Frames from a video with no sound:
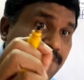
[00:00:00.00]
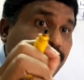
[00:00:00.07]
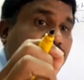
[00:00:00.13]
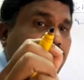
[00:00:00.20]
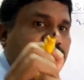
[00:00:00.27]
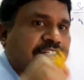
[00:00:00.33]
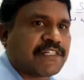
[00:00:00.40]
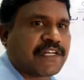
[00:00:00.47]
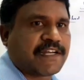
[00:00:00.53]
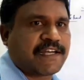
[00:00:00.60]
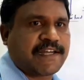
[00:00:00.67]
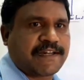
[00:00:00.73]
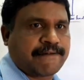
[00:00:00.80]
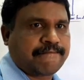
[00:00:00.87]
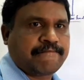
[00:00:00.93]
function.
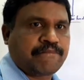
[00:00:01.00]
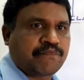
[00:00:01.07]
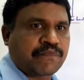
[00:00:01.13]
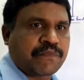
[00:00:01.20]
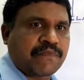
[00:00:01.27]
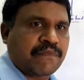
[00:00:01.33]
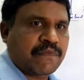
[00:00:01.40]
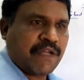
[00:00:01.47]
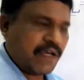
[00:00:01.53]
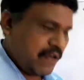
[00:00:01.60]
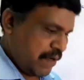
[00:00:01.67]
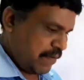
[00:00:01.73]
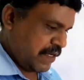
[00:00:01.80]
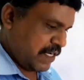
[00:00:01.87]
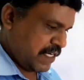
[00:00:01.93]
Are you
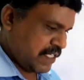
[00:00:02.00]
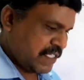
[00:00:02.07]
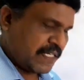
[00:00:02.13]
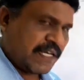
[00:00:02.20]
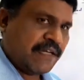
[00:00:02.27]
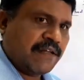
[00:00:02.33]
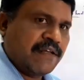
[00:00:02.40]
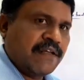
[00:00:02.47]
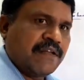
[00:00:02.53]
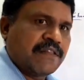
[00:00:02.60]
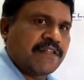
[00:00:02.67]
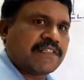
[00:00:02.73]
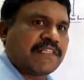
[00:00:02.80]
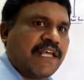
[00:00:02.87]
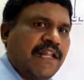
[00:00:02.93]
able to understand?
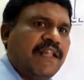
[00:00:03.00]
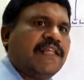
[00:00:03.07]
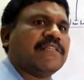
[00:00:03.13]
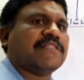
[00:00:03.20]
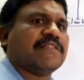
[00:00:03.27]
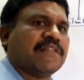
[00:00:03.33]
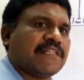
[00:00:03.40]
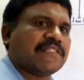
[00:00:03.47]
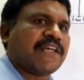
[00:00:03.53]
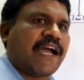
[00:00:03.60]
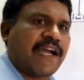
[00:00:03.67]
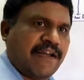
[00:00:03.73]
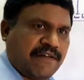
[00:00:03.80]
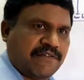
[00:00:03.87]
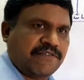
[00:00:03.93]
The cell is
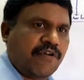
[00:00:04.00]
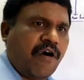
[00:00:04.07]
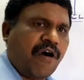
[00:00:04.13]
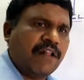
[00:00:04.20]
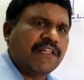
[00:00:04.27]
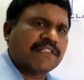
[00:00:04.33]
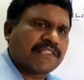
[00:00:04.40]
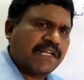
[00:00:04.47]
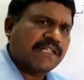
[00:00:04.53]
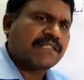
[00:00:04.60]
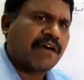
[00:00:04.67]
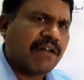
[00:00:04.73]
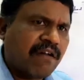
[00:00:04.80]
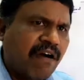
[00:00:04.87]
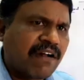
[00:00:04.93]
designed. So all the cells
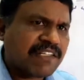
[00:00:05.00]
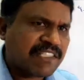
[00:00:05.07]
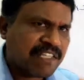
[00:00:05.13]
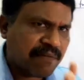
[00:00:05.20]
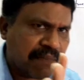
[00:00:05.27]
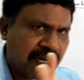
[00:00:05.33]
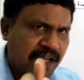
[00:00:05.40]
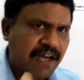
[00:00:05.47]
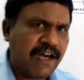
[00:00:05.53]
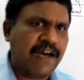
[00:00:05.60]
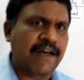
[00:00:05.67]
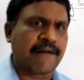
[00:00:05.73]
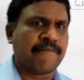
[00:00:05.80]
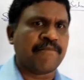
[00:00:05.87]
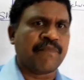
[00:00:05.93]
are not
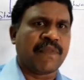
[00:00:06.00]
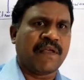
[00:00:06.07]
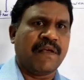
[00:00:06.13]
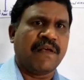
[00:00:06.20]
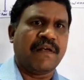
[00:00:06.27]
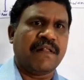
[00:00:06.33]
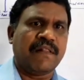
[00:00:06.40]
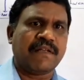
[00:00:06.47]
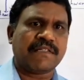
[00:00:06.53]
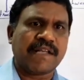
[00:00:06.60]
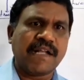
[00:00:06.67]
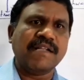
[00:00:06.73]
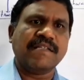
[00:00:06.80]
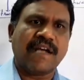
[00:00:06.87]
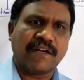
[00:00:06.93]
similar. The
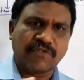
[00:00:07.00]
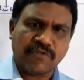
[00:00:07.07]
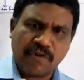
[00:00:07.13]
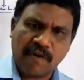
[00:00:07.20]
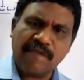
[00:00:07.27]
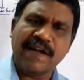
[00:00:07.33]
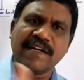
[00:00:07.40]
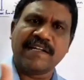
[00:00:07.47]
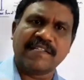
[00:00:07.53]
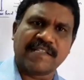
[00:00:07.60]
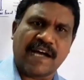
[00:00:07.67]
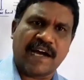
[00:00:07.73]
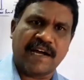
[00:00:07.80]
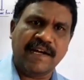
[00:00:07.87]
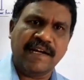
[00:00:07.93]
cells are so well
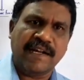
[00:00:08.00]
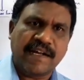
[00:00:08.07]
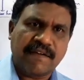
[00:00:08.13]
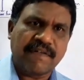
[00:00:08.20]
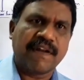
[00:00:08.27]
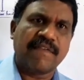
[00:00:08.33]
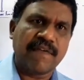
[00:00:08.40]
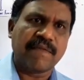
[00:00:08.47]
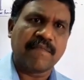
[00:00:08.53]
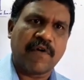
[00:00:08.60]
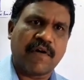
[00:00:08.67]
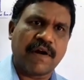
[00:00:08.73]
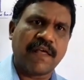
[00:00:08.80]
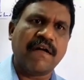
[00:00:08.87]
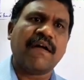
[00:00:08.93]
designed in our living
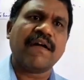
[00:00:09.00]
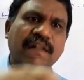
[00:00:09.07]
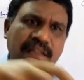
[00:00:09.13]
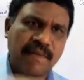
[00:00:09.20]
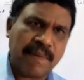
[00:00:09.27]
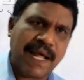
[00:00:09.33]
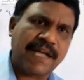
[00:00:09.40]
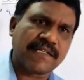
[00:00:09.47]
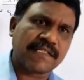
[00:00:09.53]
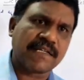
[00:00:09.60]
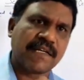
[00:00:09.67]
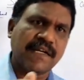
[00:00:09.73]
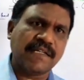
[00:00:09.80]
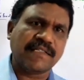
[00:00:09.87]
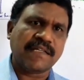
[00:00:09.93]
body or in the plant
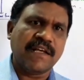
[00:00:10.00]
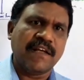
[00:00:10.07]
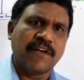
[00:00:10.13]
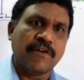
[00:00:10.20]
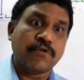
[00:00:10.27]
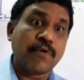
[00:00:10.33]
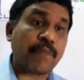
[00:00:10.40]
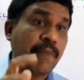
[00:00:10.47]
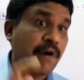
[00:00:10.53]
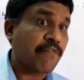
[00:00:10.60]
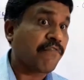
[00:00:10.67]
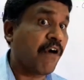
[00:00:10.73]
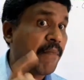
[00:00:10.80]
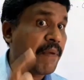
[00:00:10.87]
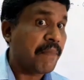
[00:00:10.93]
cells to
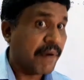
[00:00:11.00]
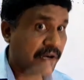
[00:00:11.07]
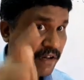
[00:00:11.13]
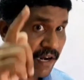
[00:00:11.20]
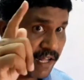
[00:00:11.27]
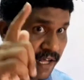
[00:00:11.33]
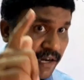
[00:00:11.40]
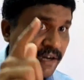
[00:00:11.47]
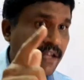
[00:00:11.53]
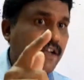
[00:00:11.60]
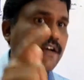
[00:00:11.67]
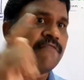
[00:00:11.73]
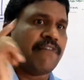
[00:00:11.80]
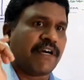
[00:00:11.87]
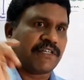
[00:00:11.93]
perform a particular
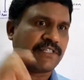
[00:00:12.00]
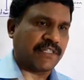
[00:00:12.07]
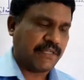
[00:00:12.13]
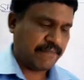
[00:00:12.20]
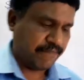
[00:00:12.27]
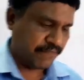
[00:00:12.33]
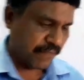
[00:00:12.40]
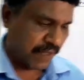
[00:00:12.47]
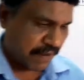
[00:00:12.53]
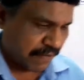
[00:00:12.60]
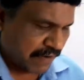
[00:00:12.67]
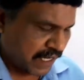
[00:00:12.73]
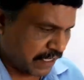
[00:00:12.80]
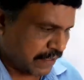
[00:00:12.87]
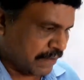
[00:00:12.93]
function.
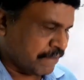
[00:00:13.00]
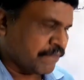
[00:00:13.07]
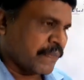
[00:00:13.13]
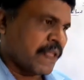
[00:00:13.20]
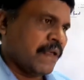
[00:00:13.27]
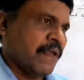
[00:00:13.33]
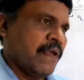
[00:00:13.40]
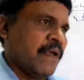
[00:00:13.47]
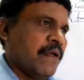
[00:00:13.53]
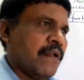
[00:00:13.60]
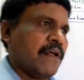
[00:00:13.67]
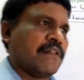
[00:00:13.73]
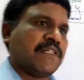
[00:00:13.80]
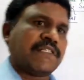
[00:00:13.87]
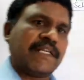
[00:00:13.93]
Now
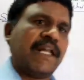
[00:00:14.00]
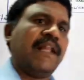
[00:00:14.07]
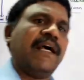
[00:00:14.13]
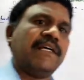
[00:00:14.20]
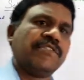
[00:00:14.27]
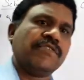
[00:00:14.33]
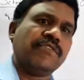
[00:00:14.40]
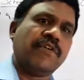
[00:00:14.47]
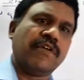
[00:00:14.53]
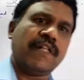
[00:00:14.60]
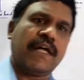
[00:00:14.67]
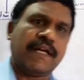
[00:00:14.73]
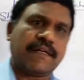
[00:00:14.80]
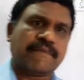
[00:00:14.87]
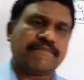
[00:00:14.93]
the cell, as you know
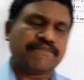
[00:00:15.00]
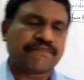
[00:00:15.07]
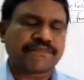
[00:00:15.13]
that,